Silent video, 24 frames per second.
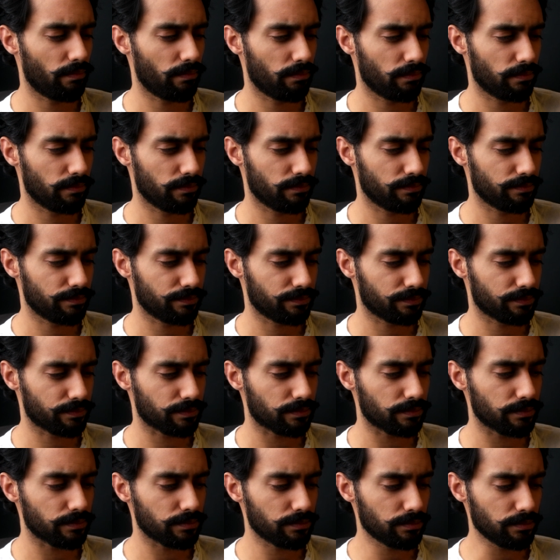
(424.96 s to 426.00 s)

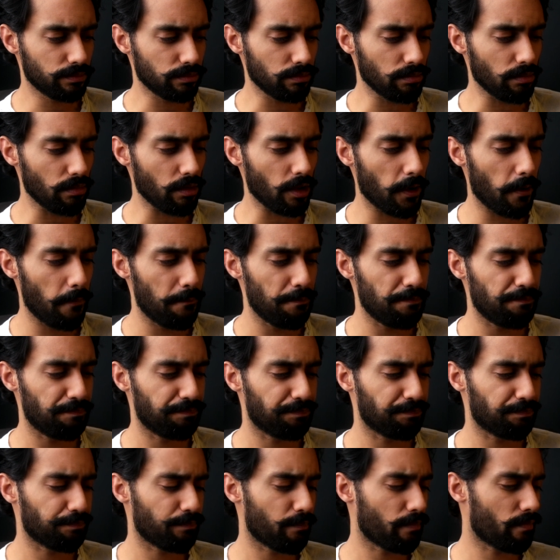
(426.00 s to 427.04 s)

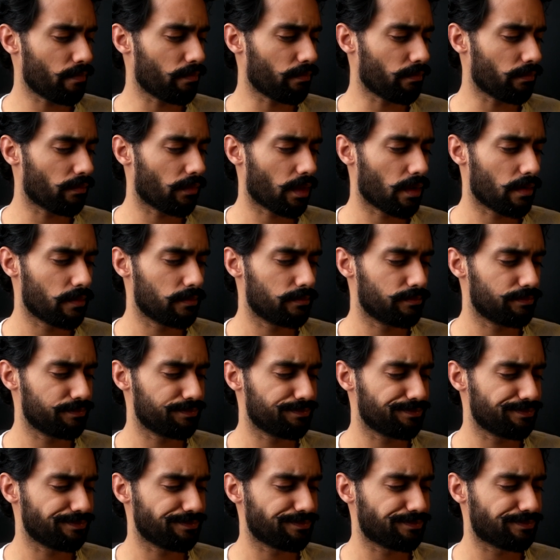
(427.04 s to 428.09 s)

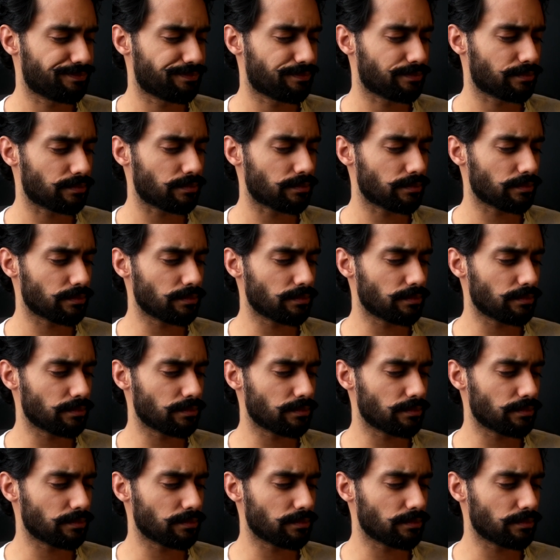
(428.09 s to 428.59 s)
[no speech]